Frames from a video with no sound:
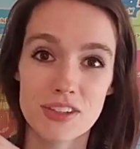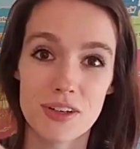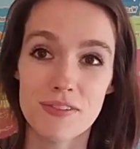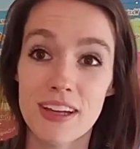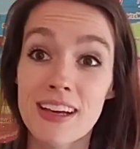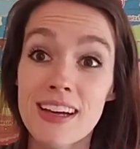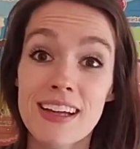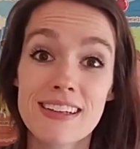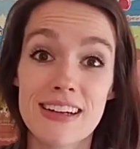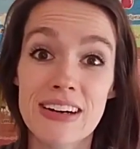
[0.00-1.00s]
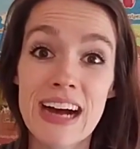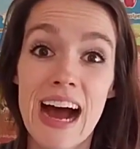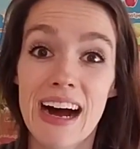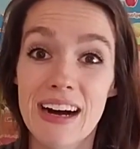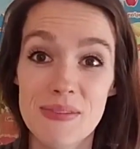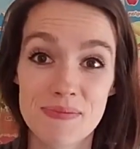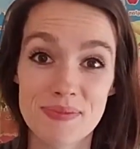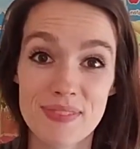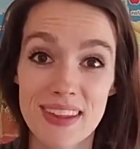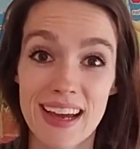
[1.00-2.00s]
trophy. So
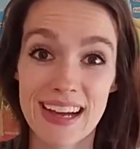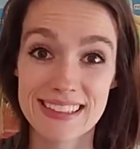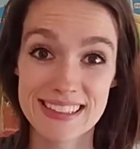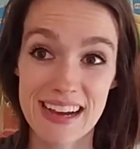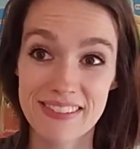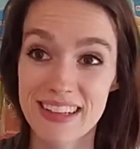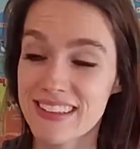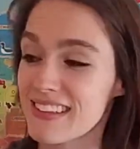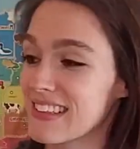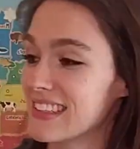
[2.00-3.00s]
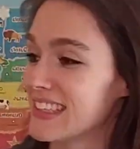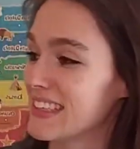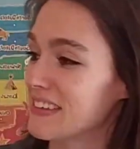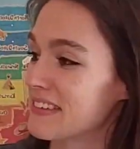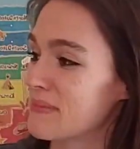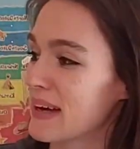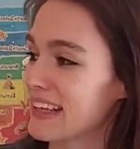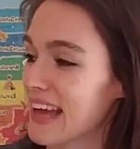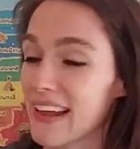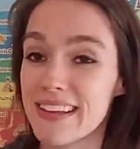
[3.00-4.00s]
I just have this to use. But
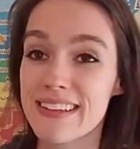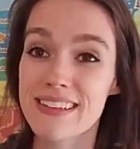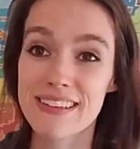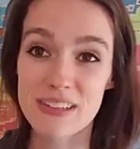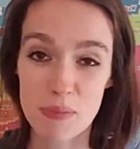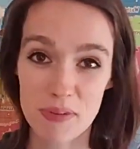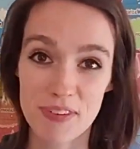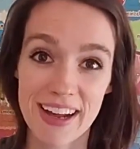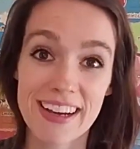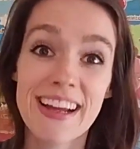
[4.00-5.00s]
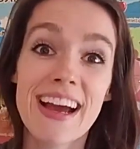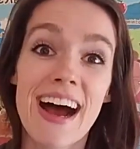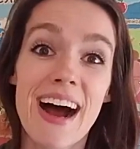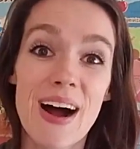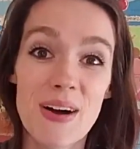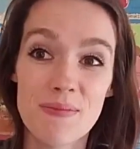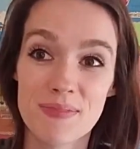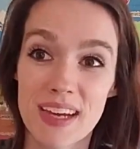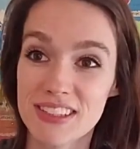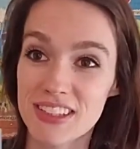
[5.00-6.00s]
yeah, this is super fun.
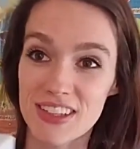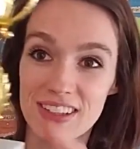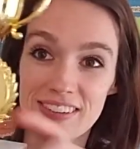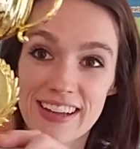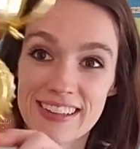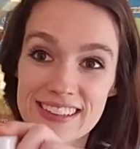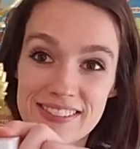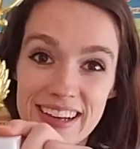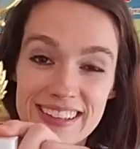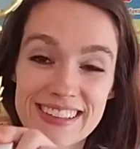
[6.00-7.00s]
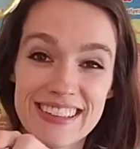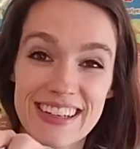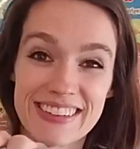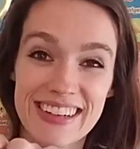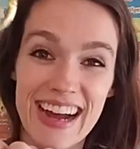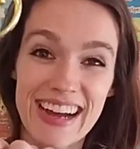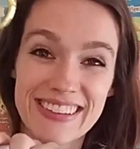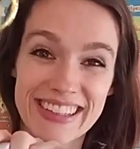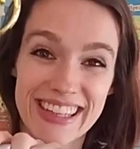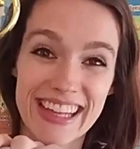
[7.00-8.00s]
I just turned it around this way. So I
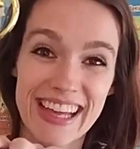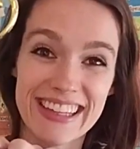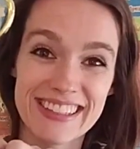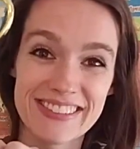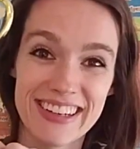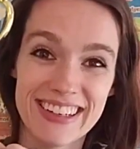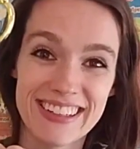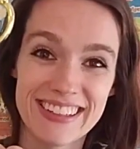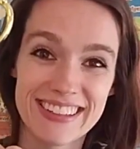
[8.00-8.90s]
really like this one.